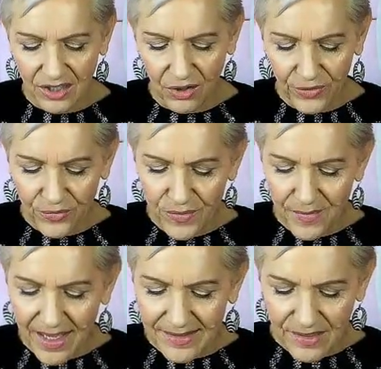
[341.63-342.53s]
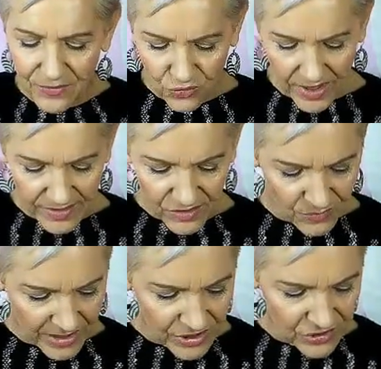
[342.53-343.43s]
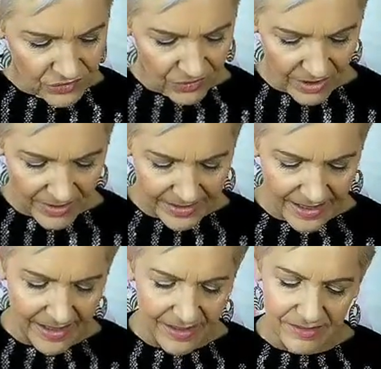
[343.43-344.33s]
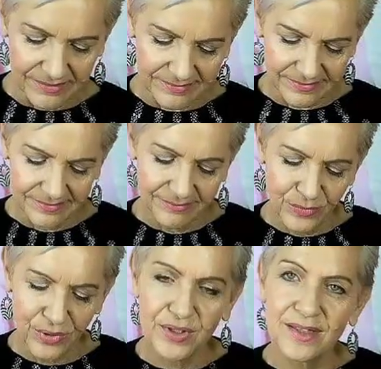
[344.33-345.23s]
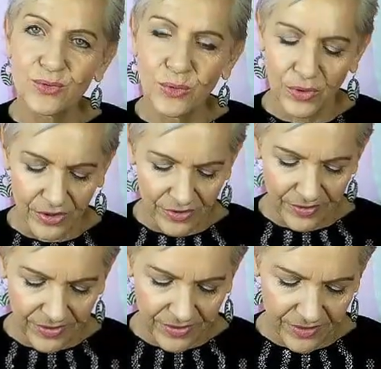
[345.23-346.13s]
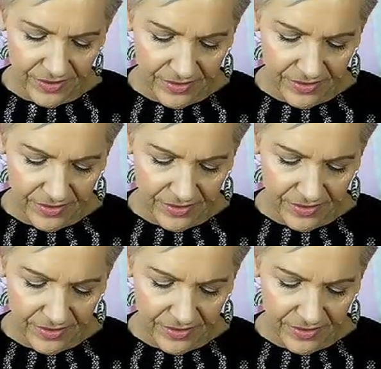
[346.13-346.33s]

going through a massive transformation right now. Personal growth.